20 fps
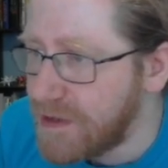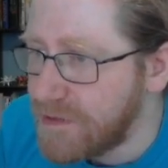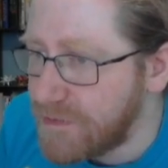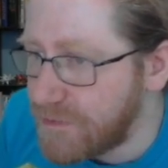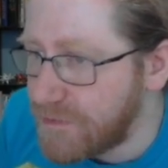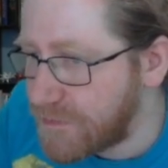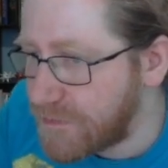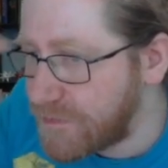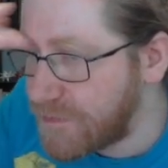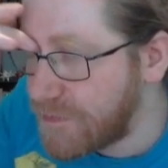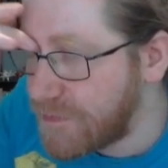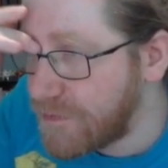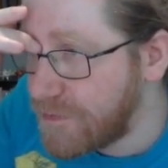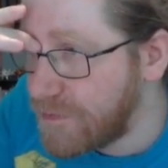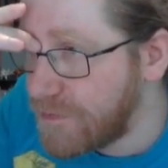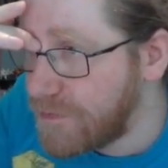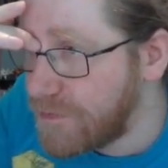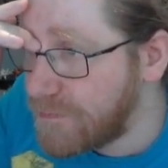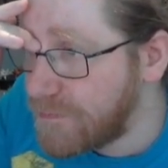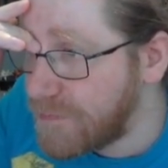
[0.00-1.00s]

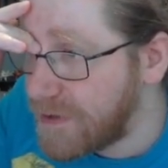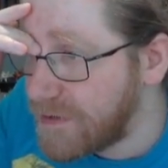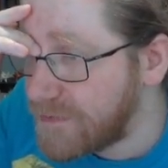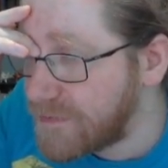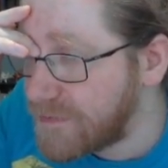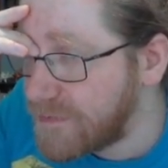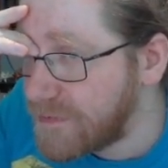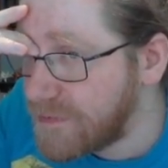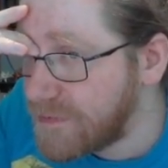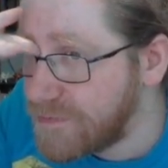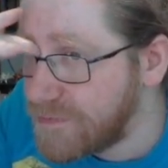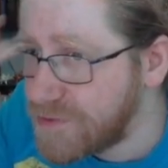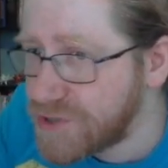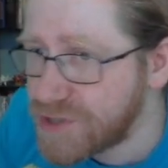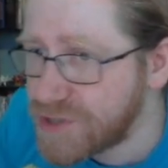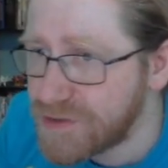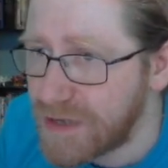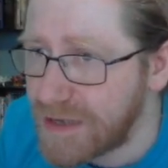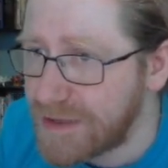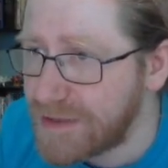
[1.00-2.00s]
So my
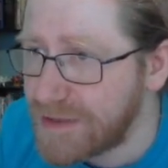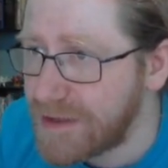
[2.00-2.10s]
solution, and